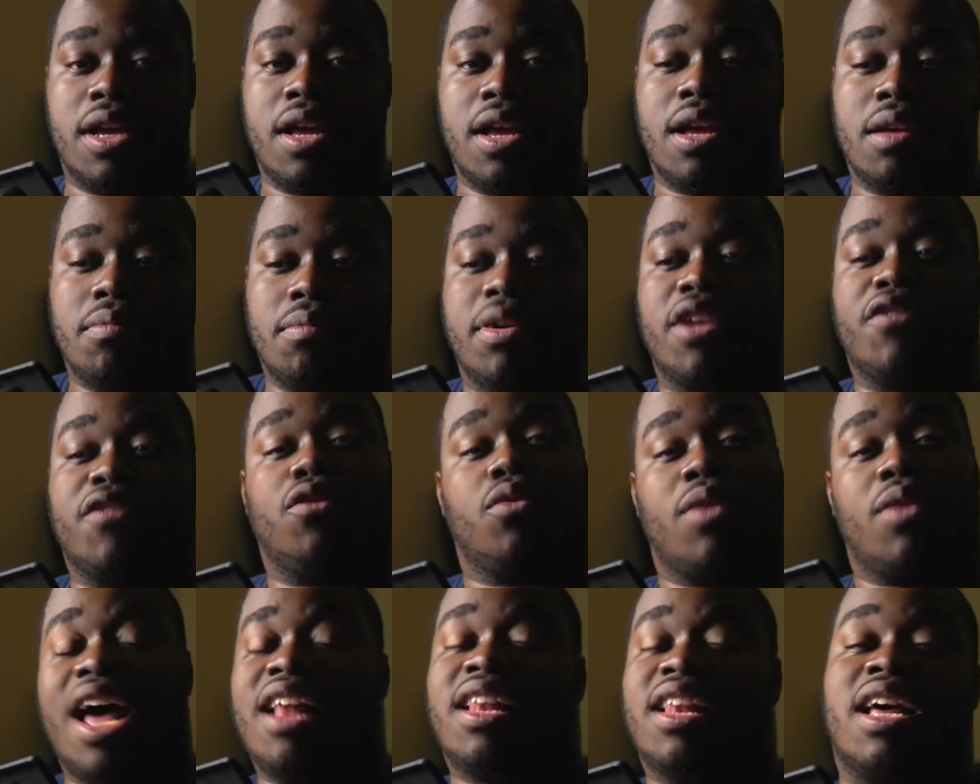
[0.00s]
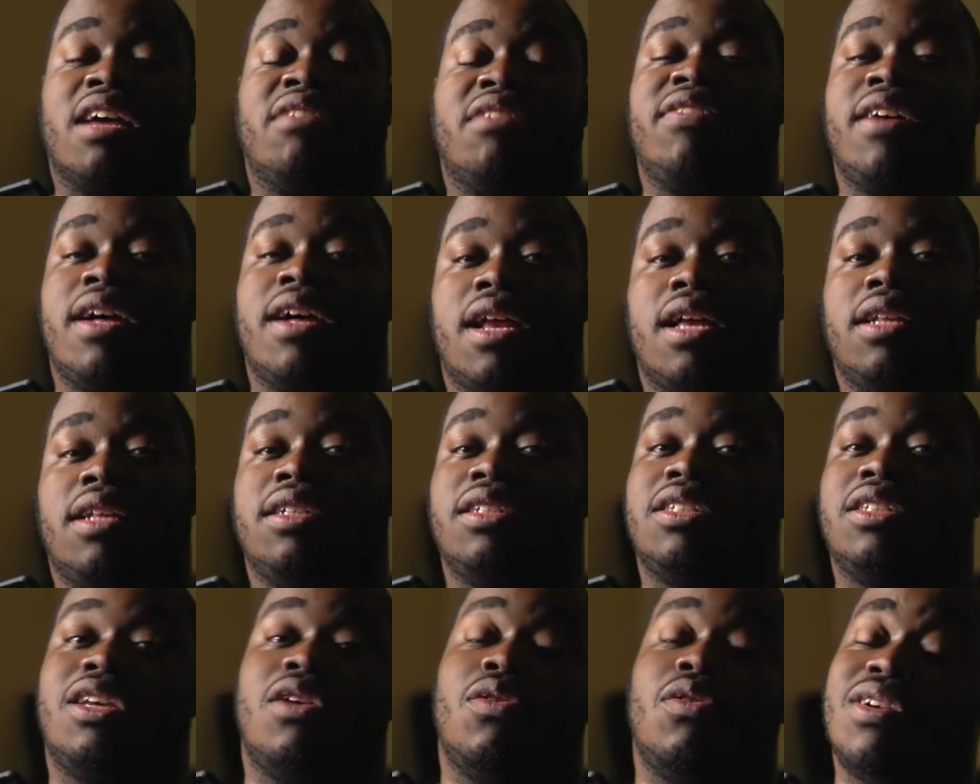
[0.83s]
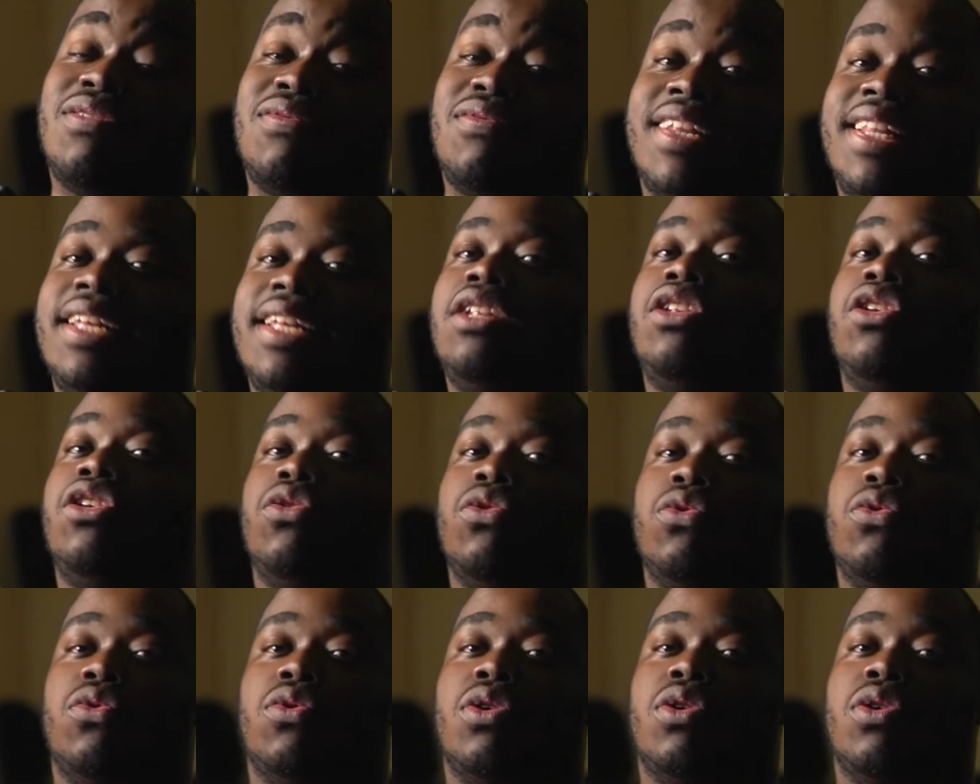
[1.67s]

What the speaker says: But if you got, like, $5, yo, they really do